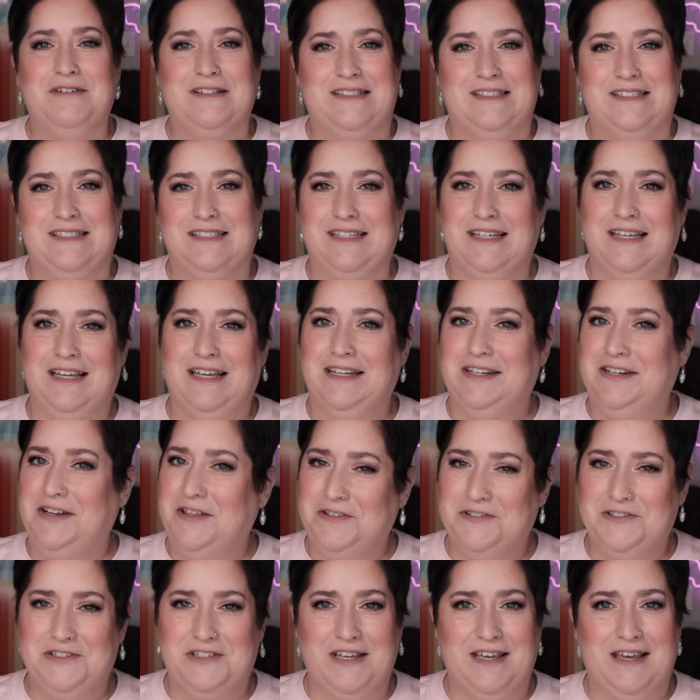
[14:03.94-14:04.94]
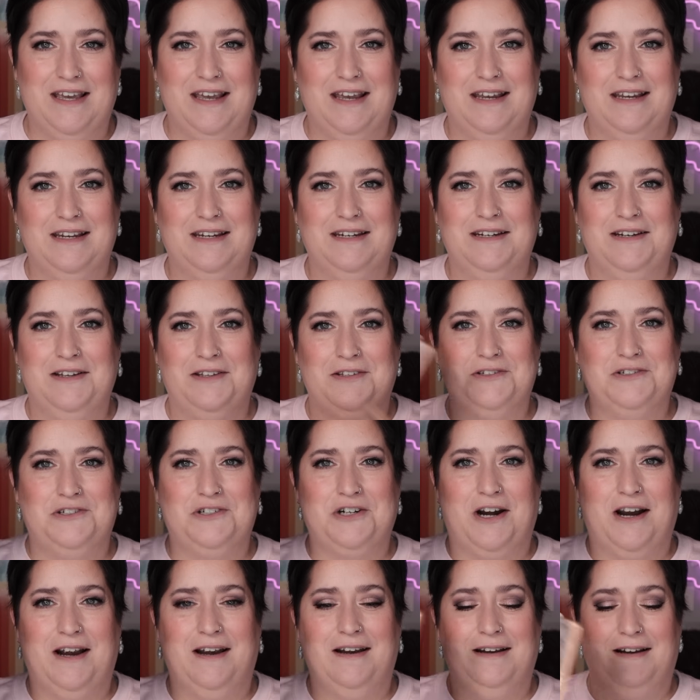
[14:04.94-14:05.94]
it. Another day, another
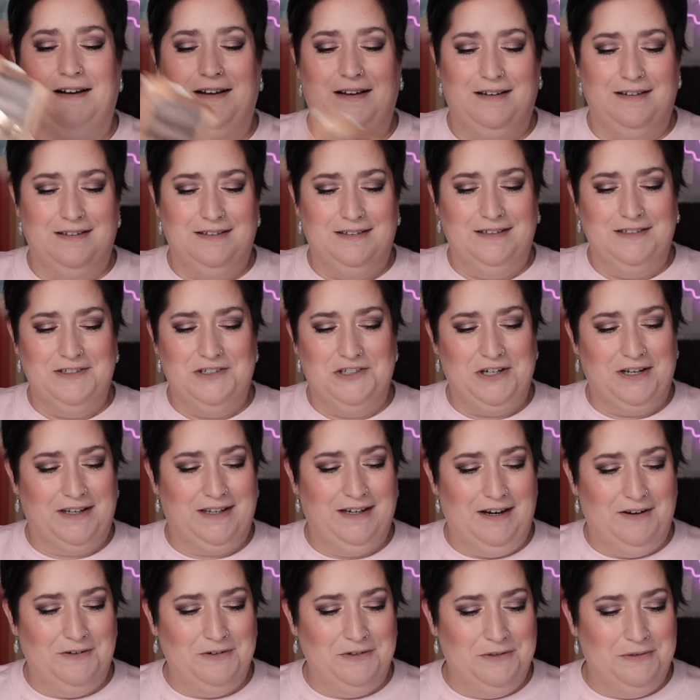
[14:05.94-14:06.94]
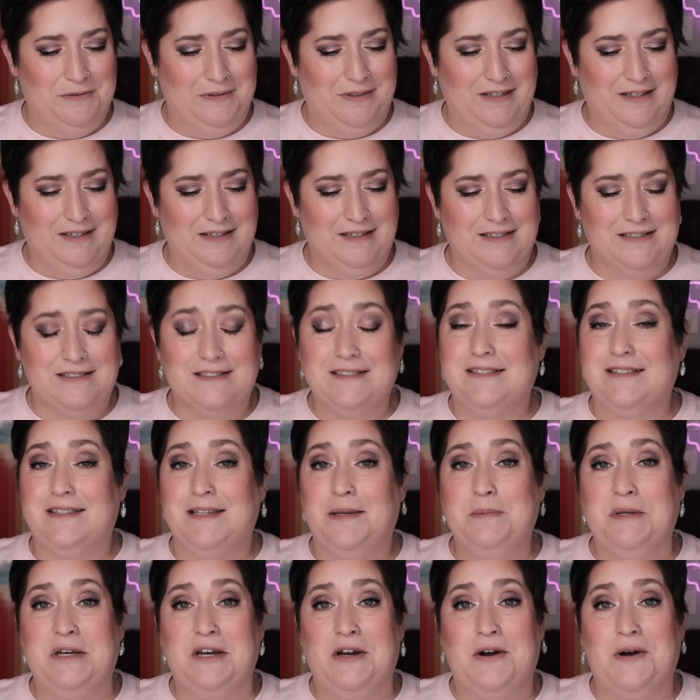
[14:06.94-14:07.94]
try on, checking out new things.
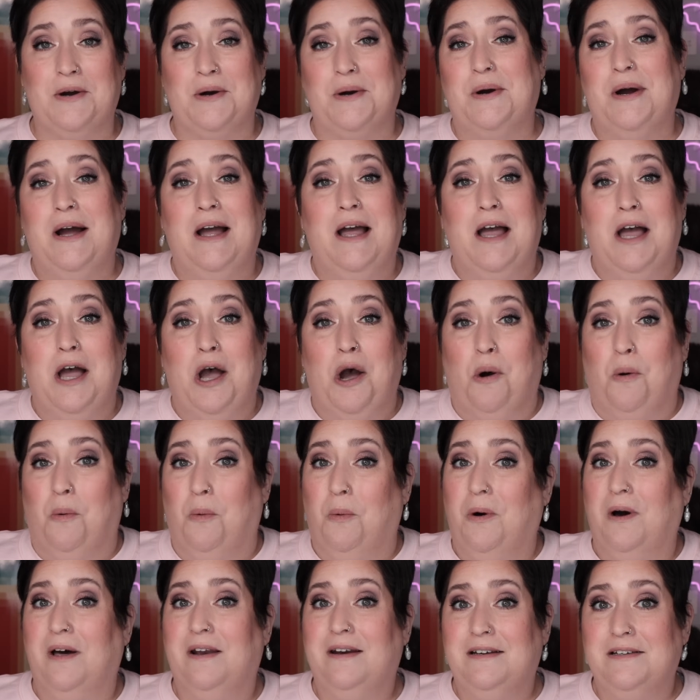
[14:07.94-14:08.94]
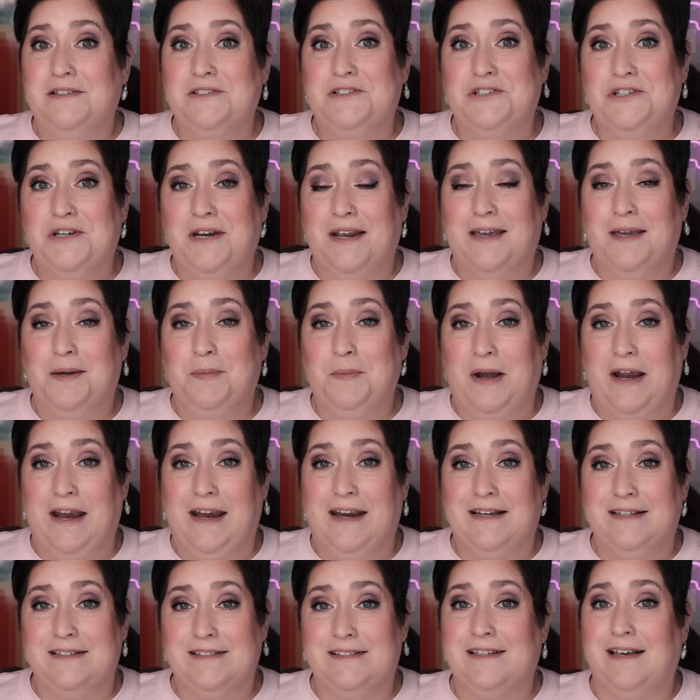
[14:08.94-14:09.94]
Let me know. What else should I get my
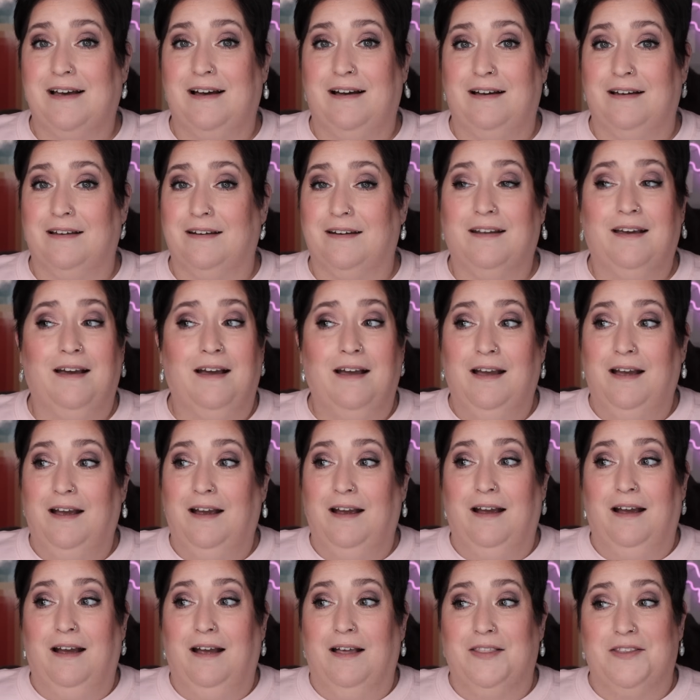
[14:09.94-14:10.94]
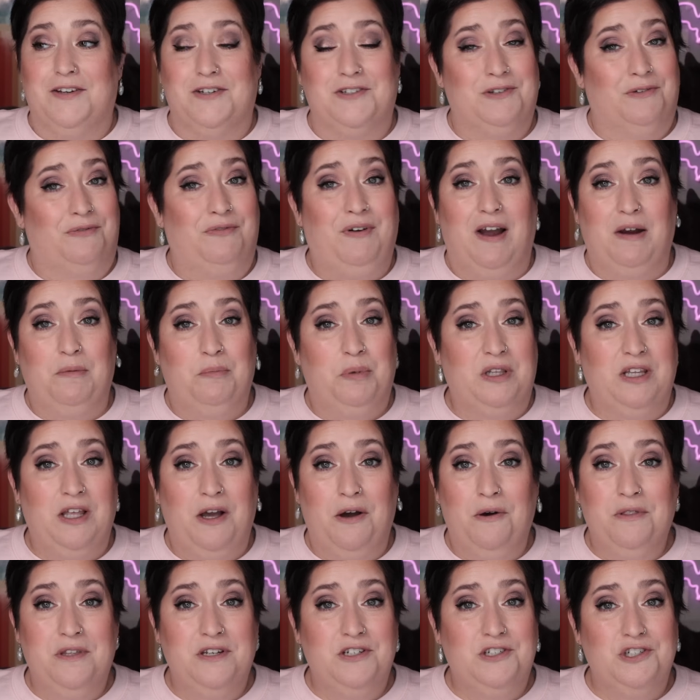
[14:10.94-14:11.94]
hands on? There's a Five
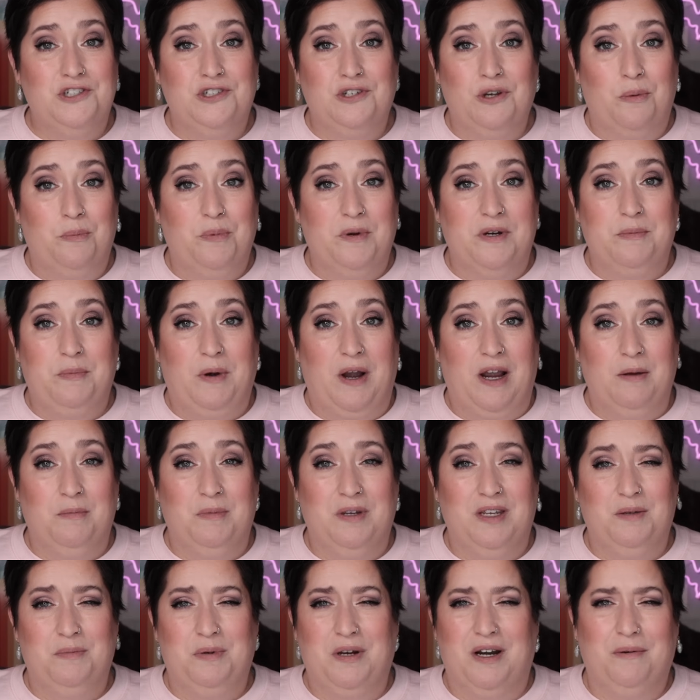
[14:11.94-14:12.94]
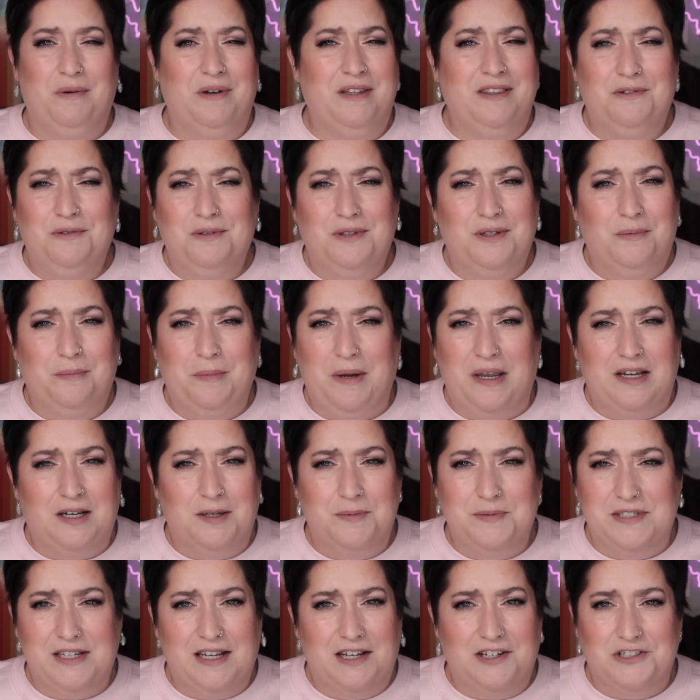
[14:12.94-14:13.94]
Below that just opened by me, but I went through their
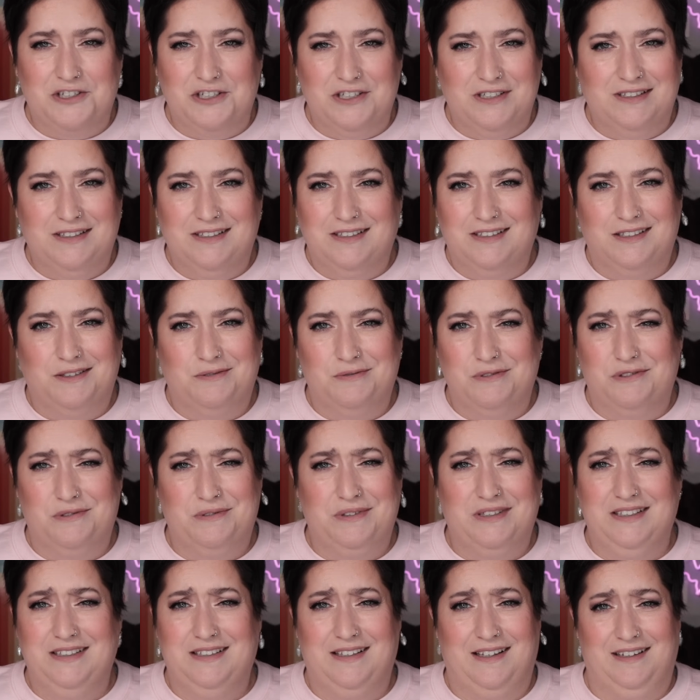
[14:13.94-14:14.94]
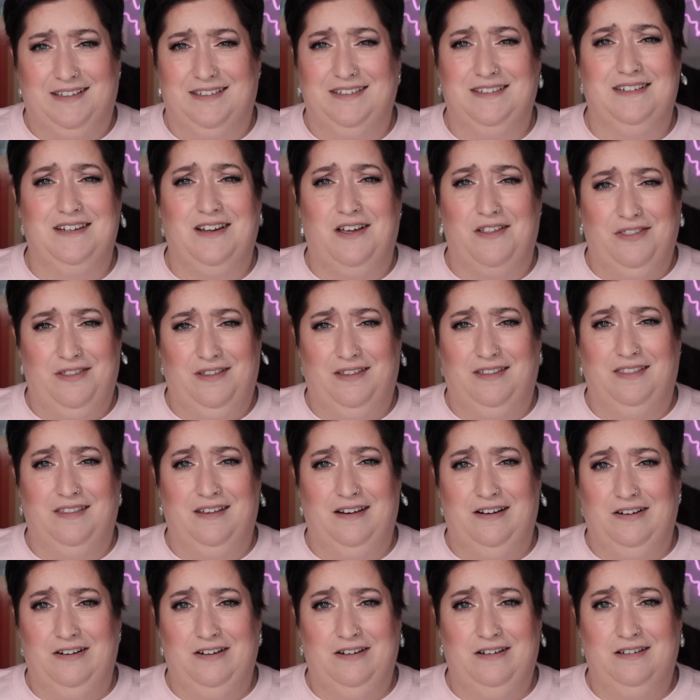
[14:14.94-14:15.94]
makeup section and there was really like nothing
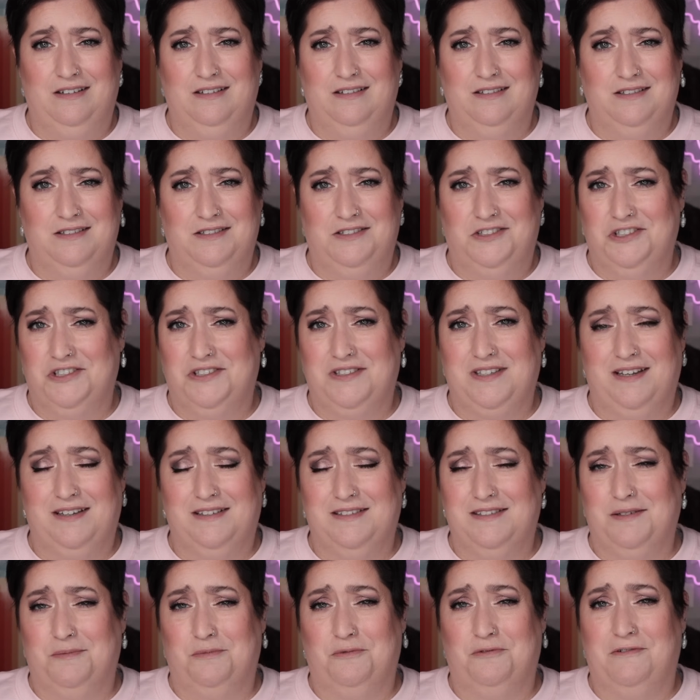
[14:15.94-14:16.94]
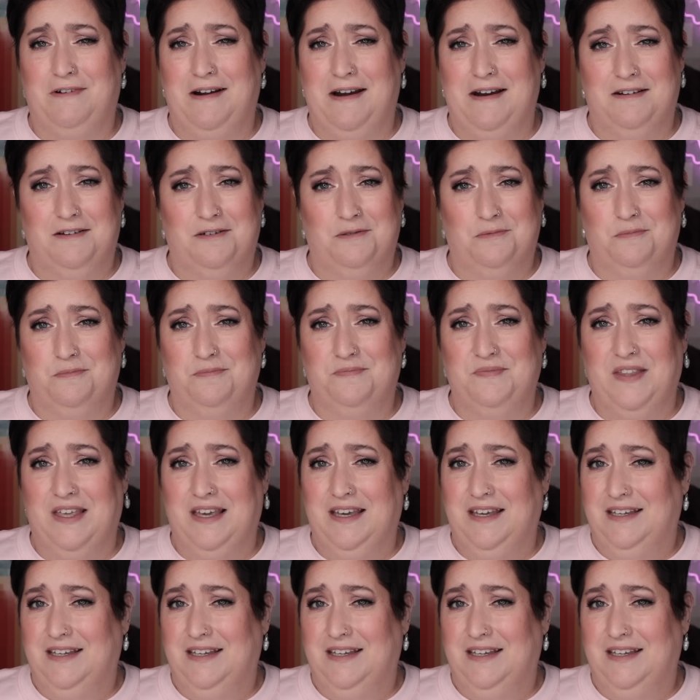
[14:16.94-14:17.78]
there. Just like some random,